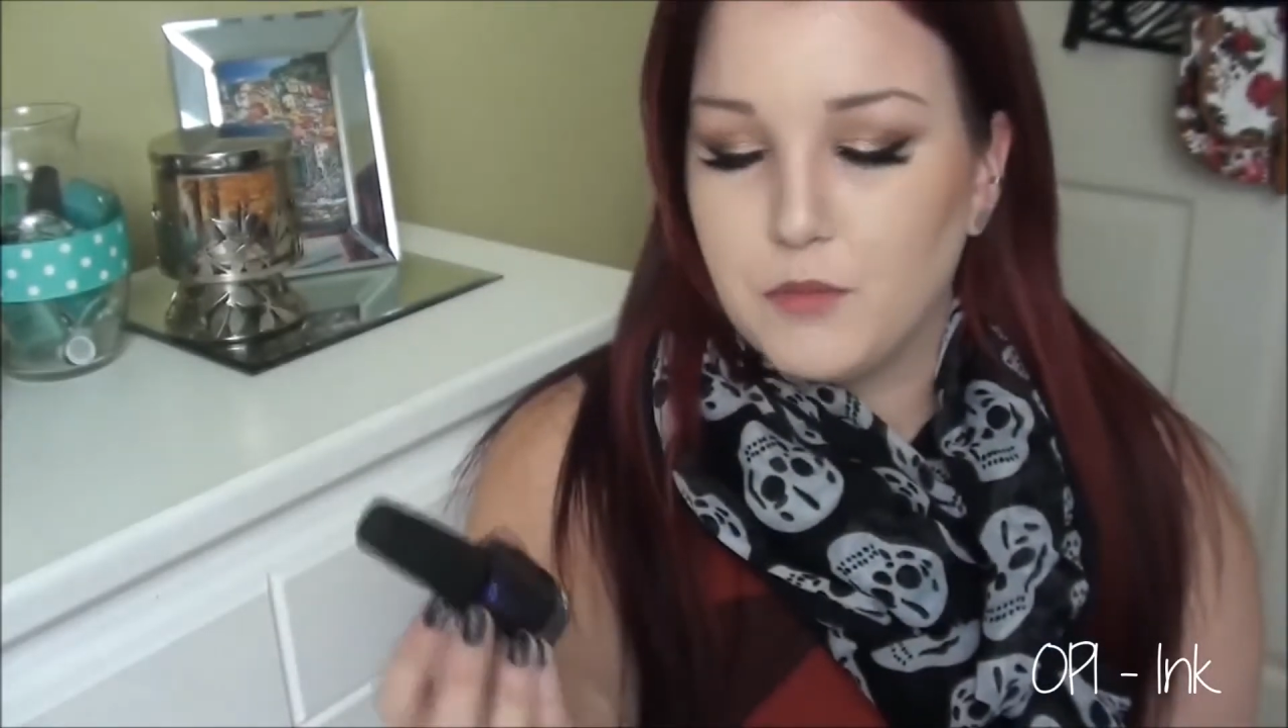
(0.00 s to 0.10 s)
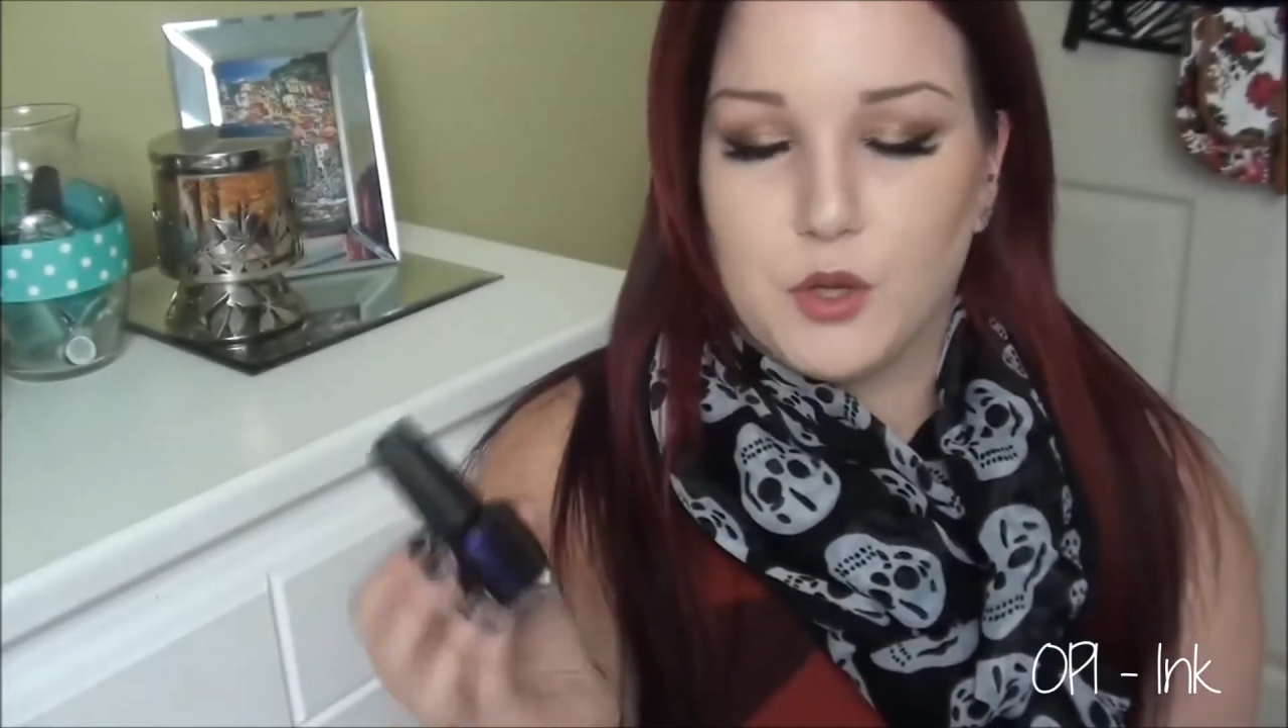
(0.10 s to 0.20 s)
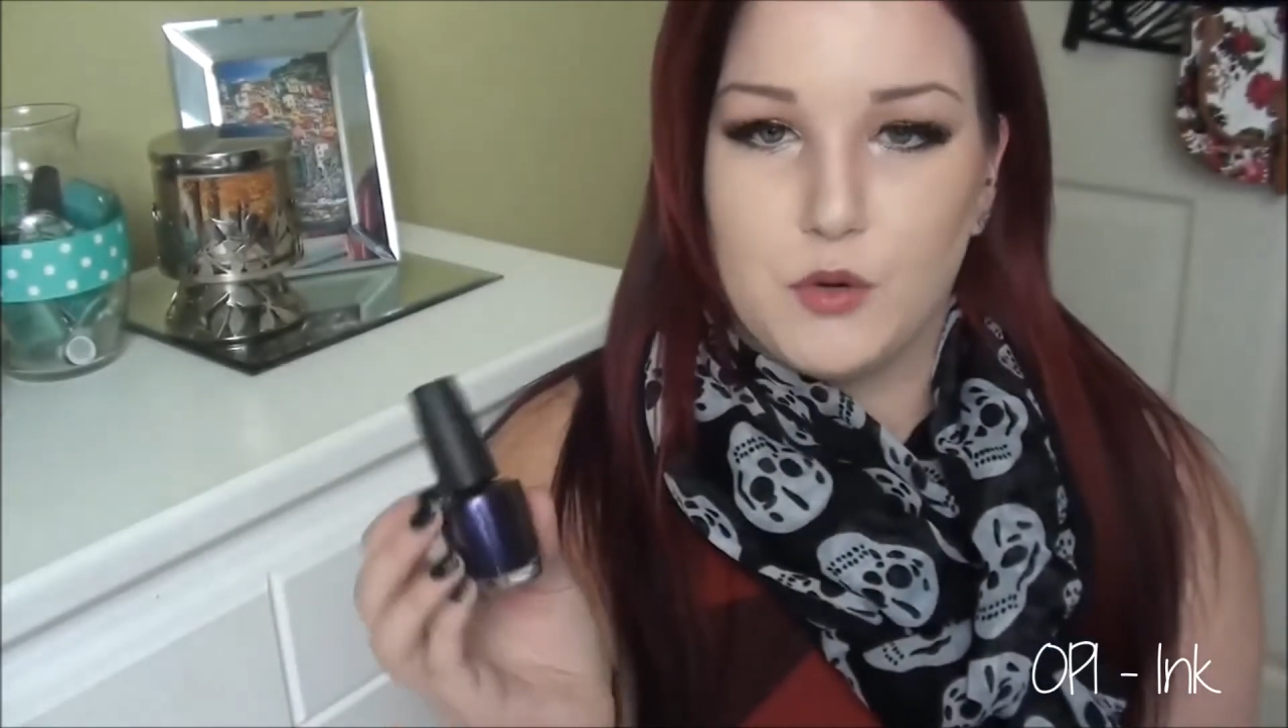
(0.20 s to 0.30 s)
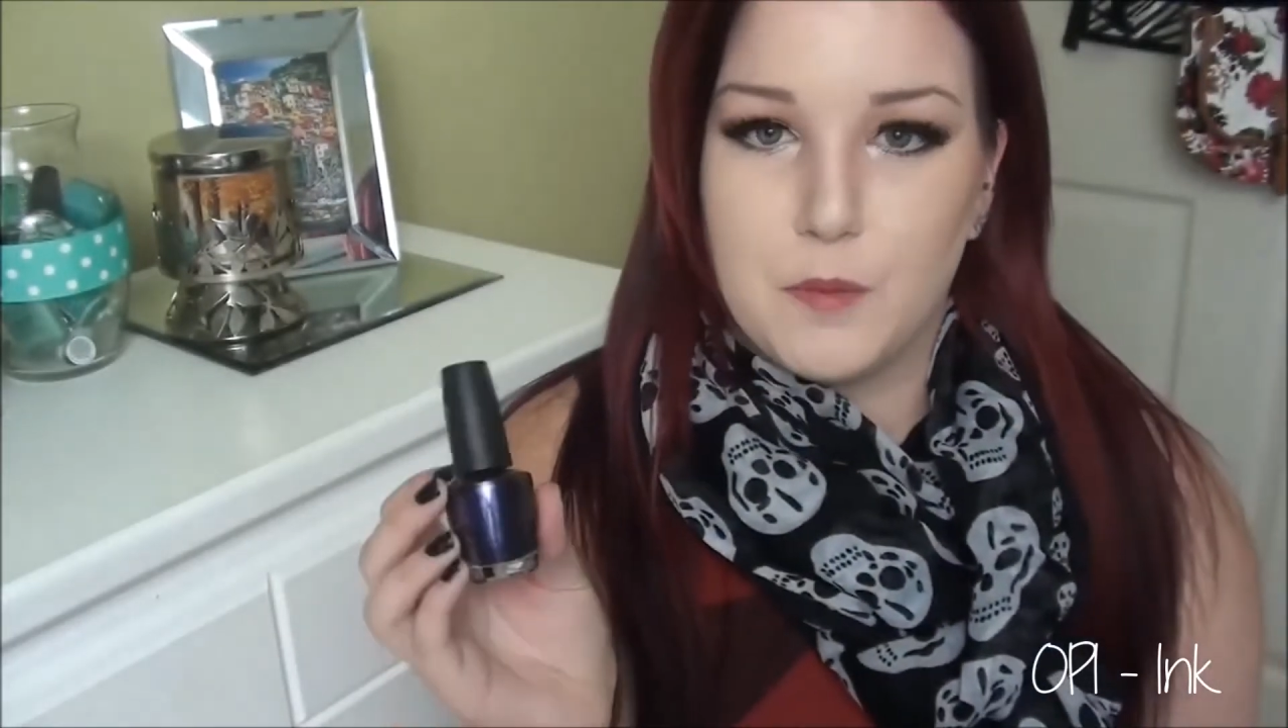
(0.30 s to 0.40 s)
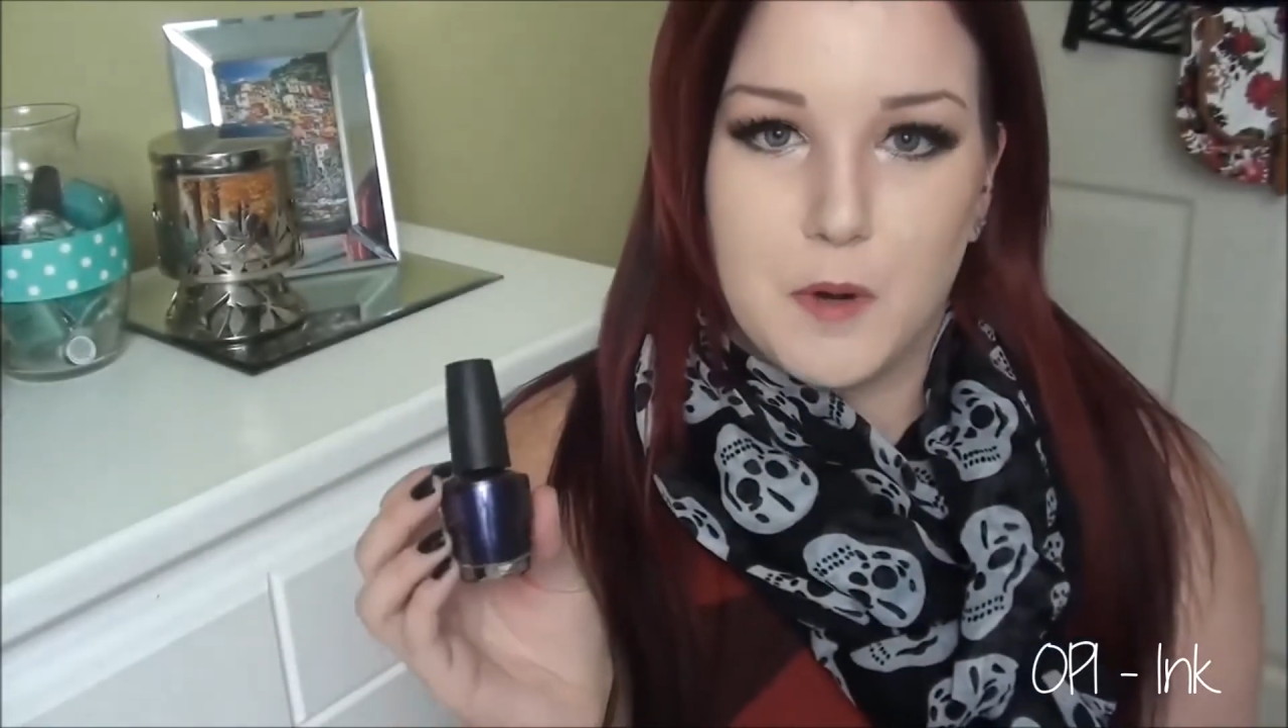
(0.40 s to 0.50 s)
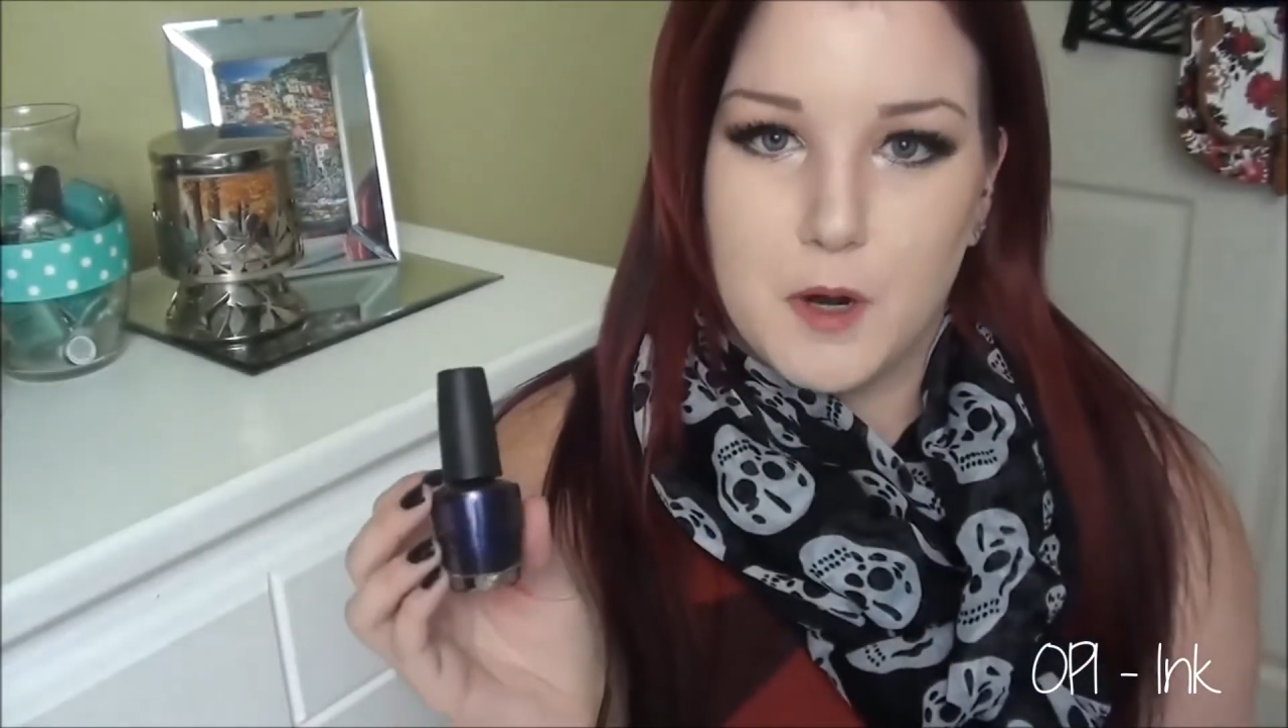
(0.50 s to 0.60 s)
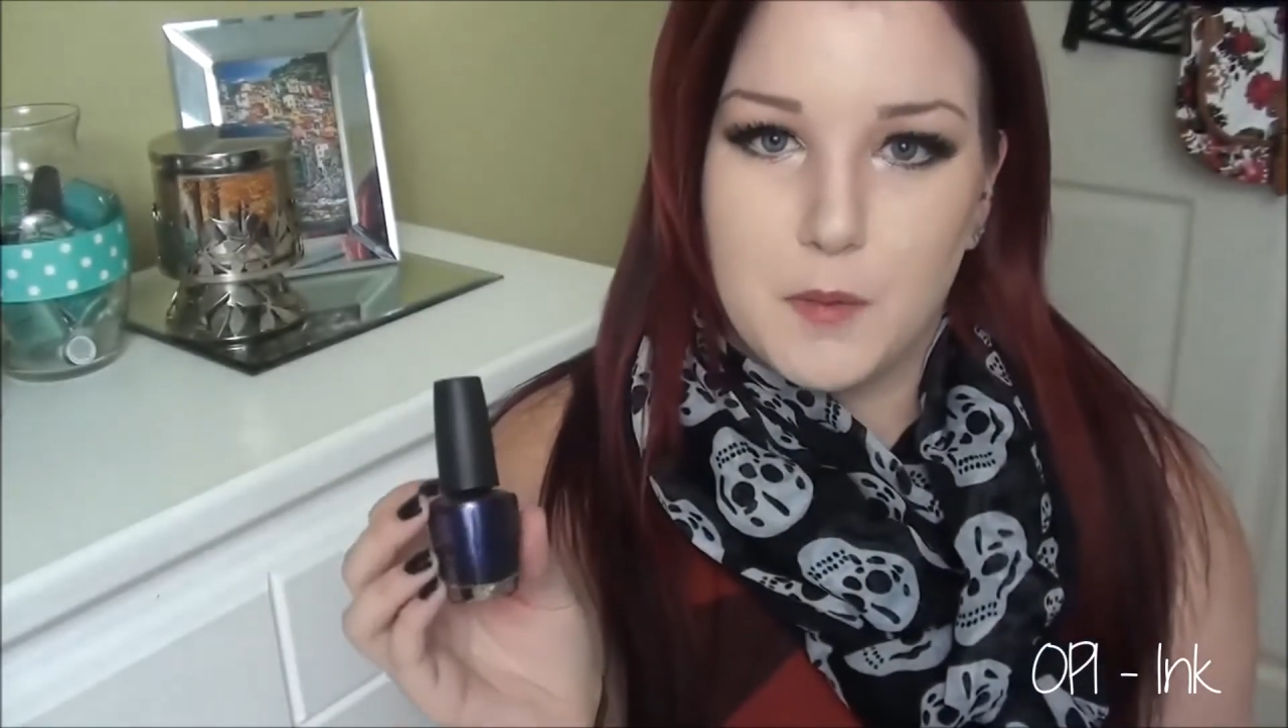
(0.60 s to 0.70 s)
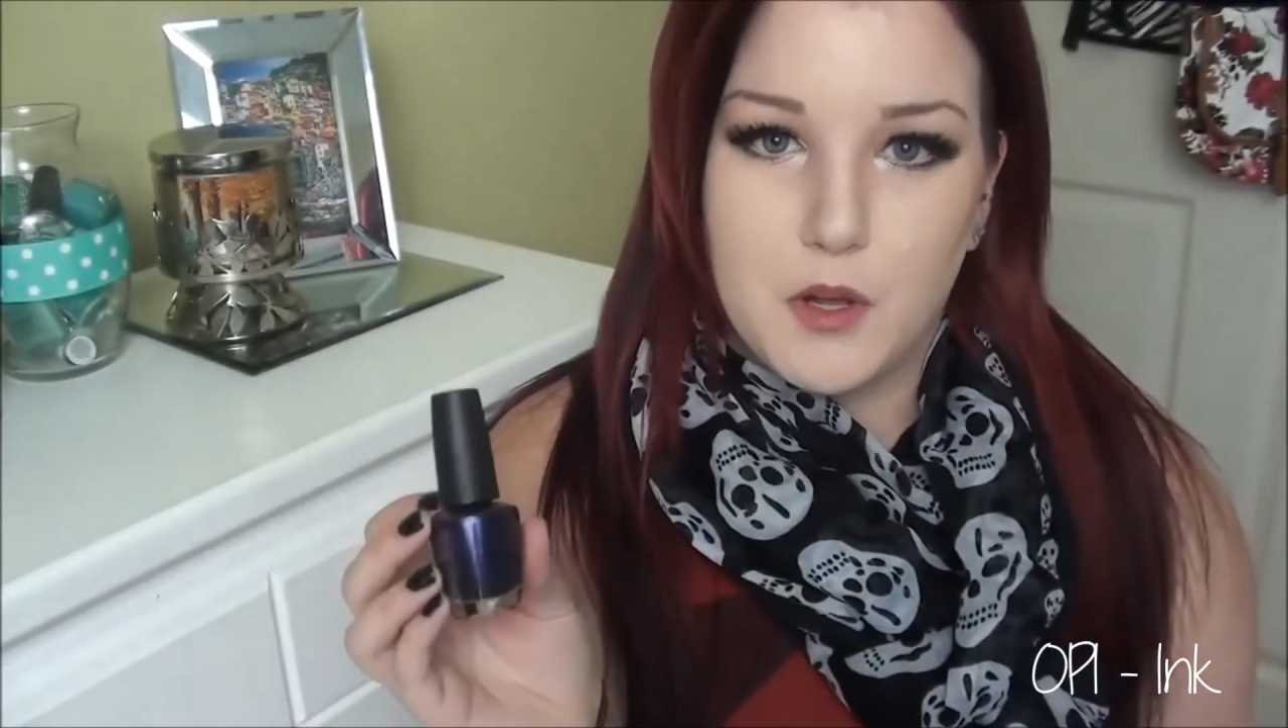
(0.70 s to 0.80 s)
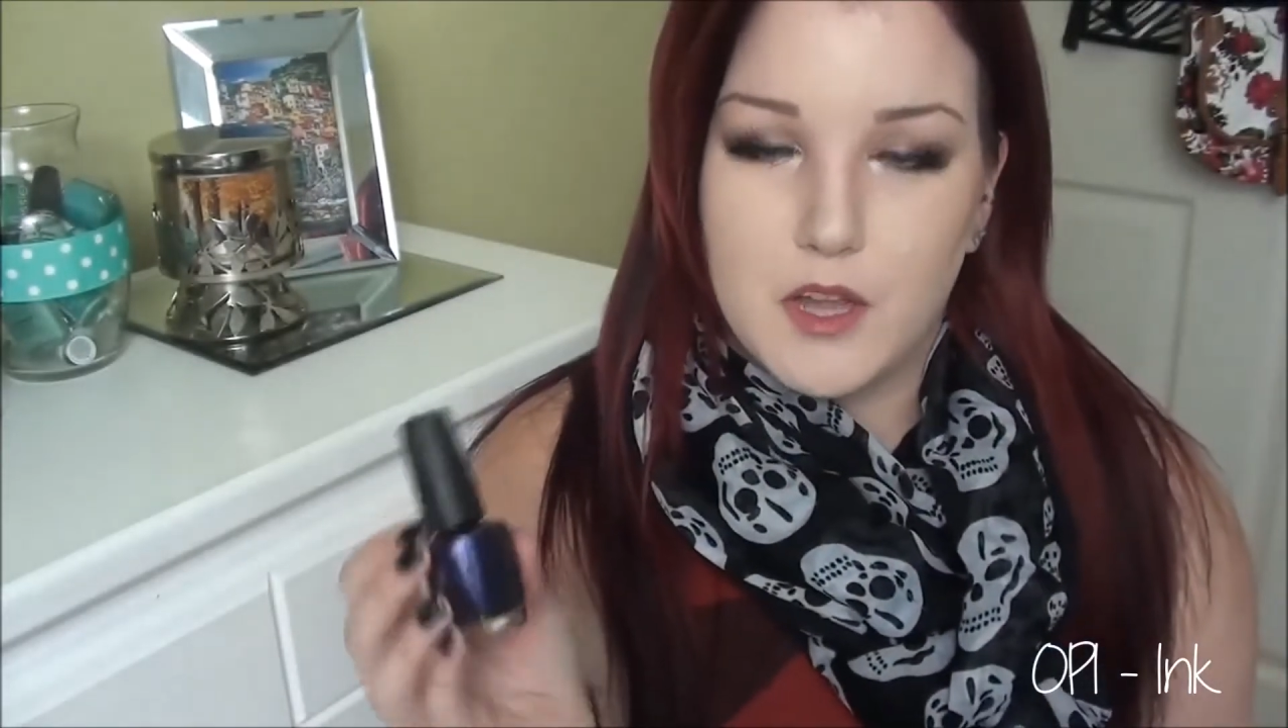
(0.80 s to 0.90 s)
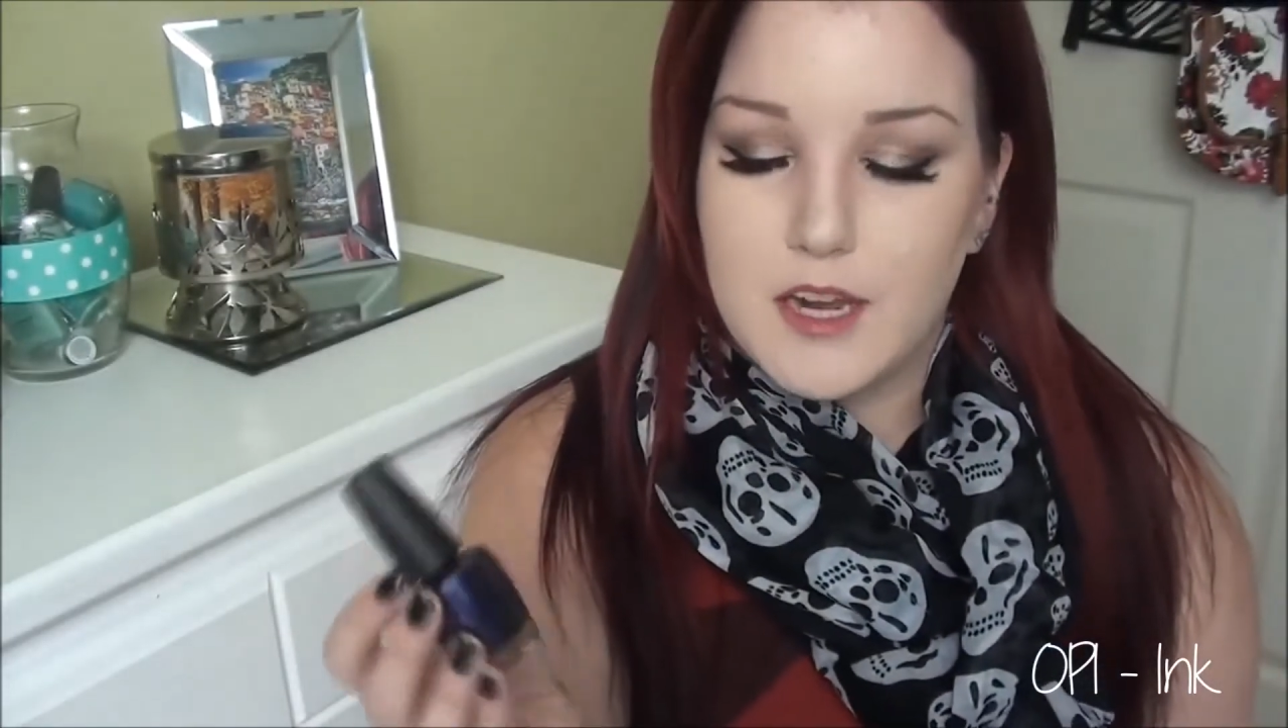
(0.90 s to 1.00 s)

blue to purple,